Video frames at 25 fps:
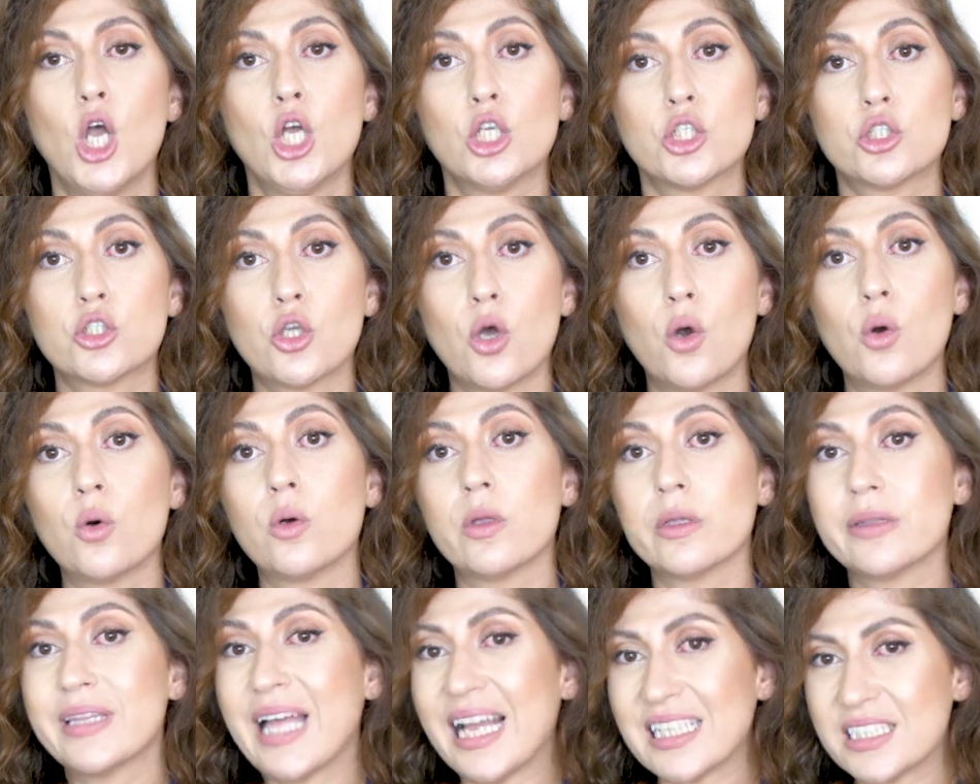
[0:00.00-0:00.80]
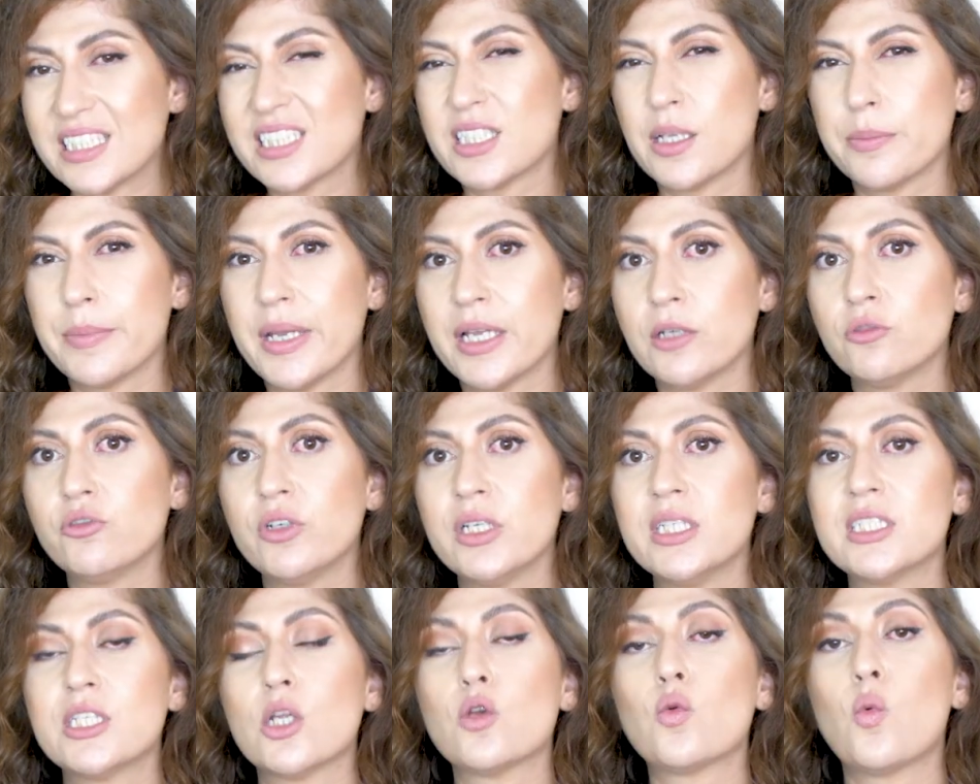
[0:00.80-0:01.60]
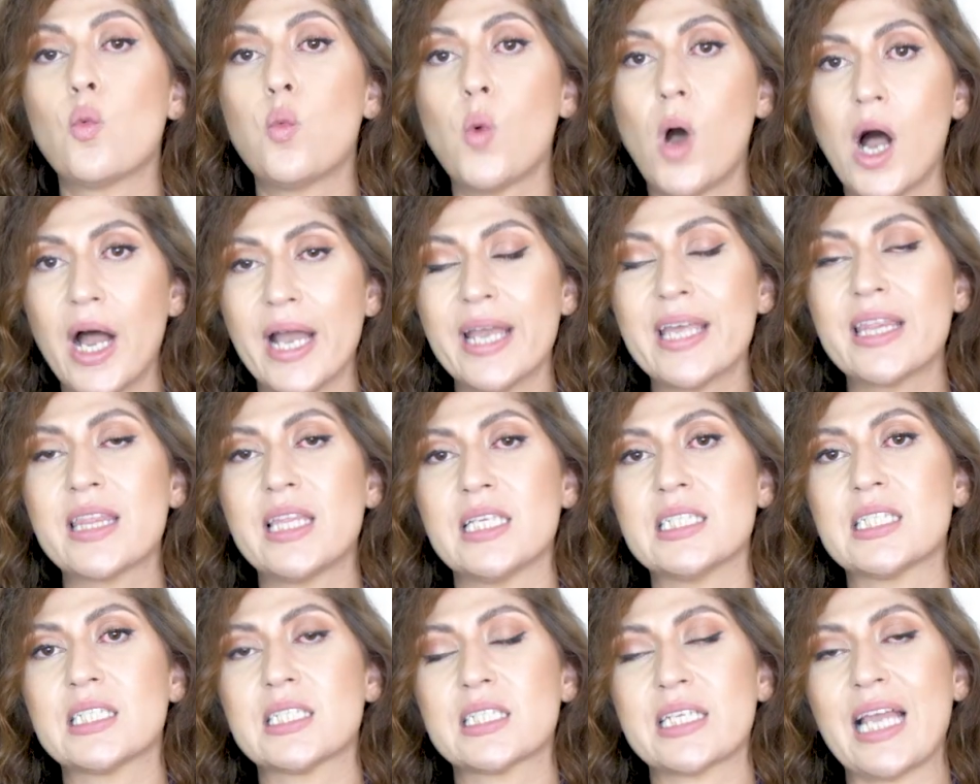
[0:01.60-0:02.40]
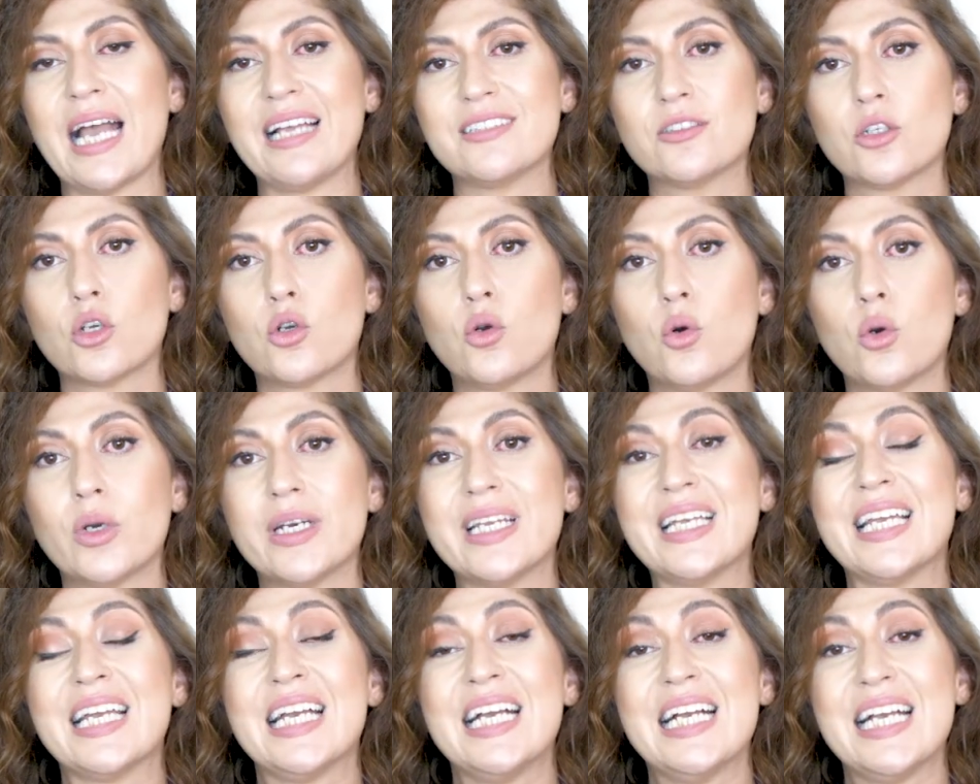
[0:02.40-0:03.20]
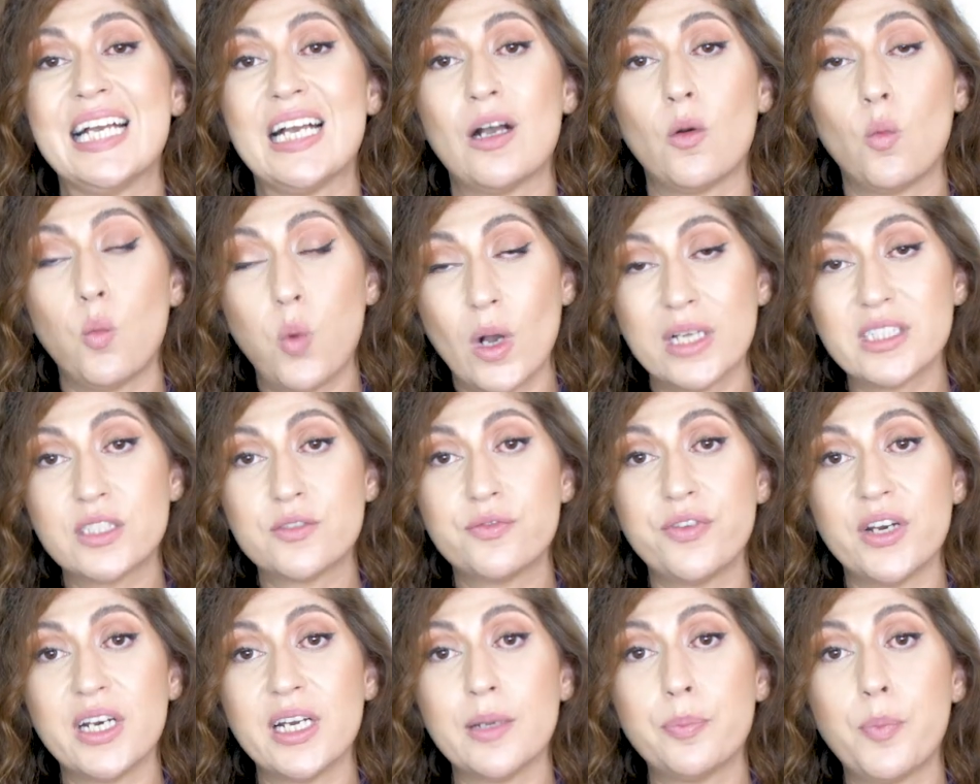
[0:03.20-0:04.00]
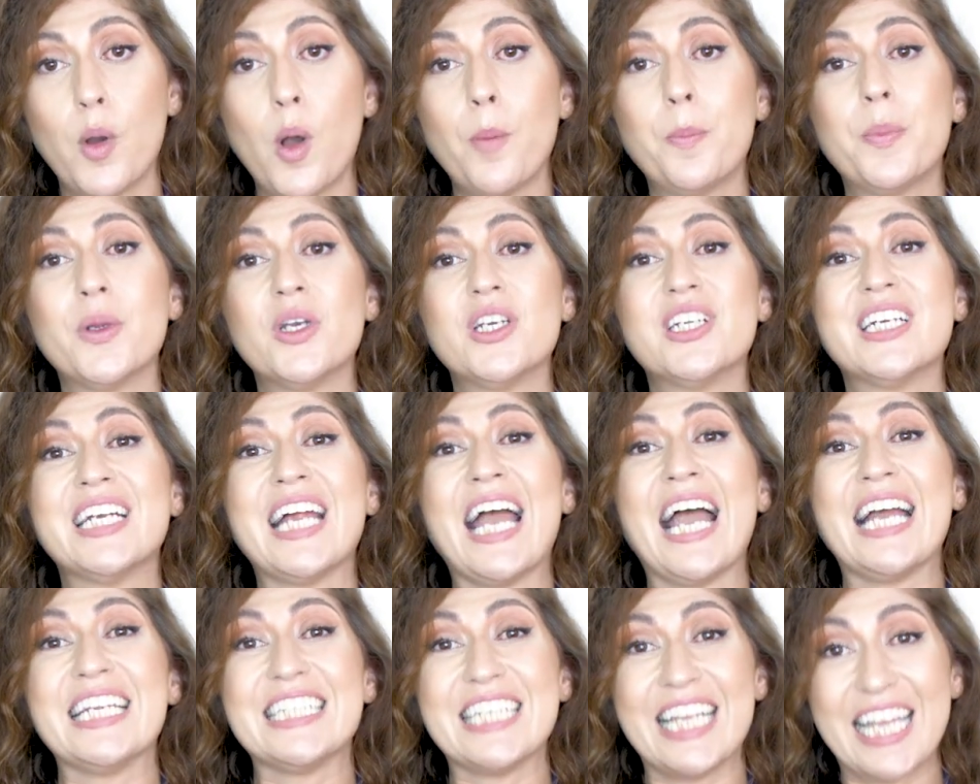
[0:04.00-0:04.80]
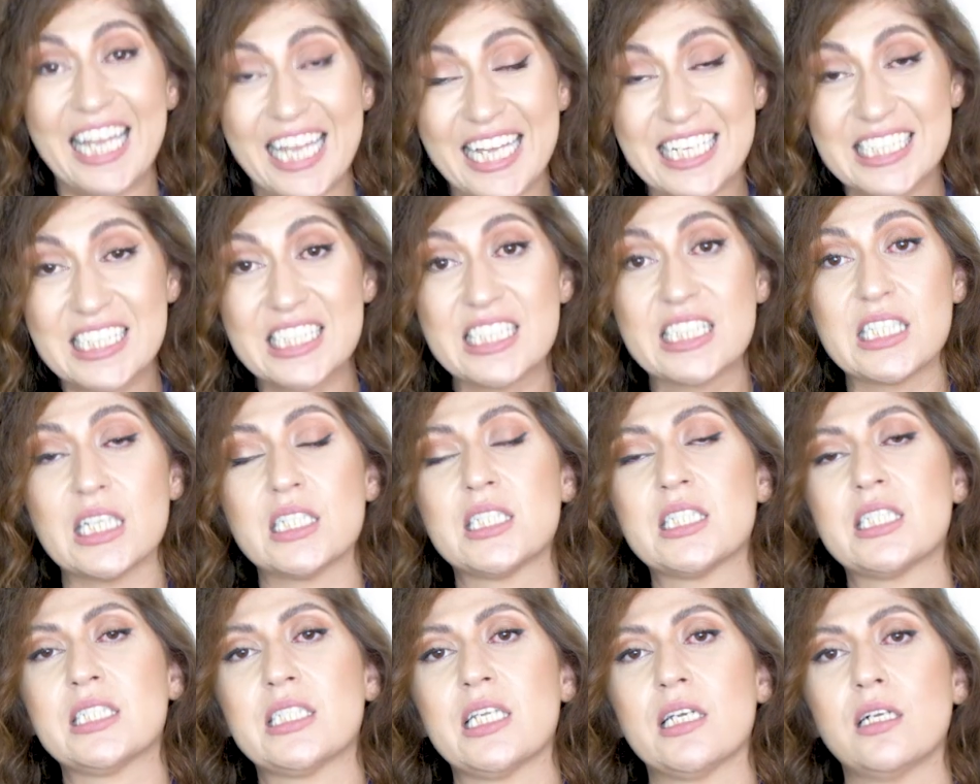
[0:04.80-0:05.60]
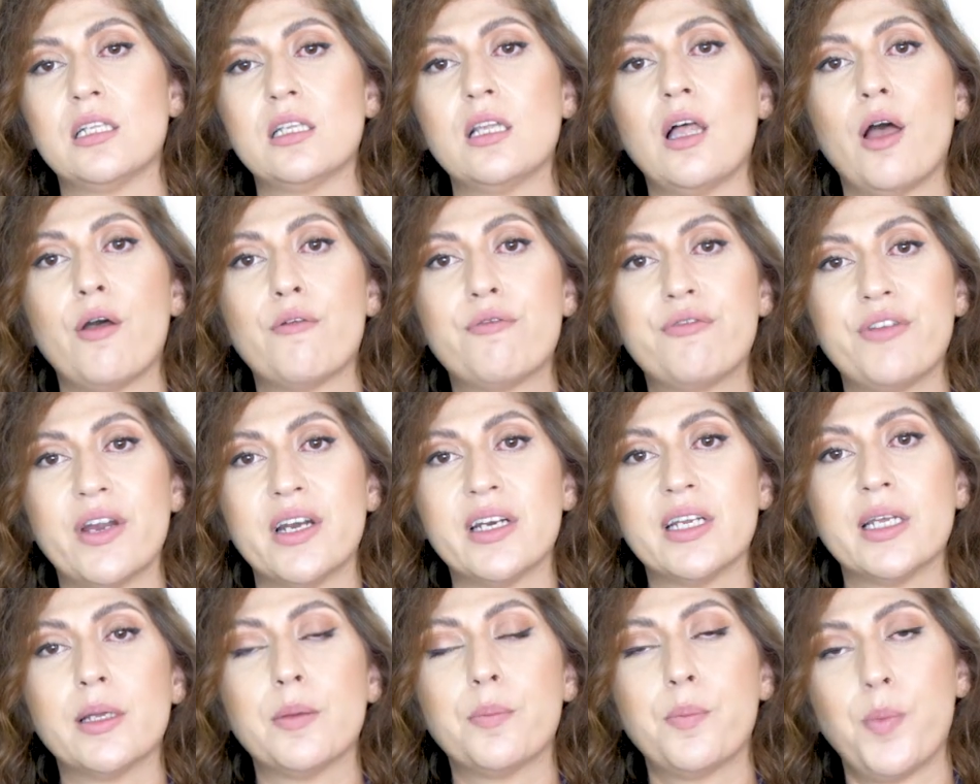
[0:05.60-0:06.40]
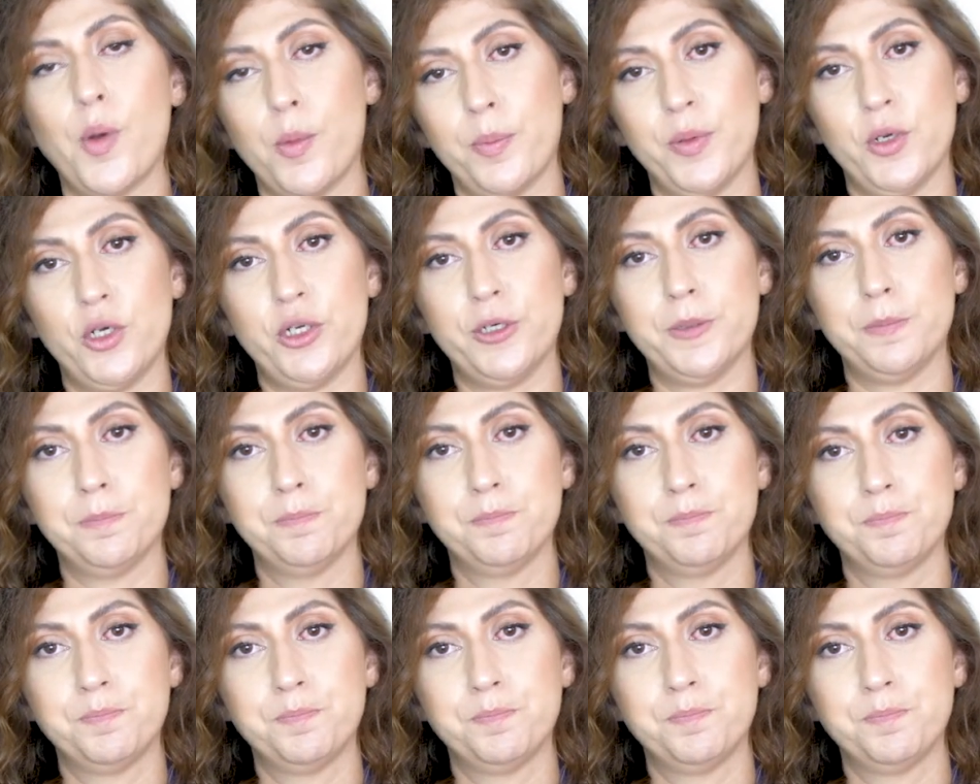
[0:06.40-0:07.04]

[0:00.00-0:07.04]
So that's the main reason why this category was very popular and is still very popular.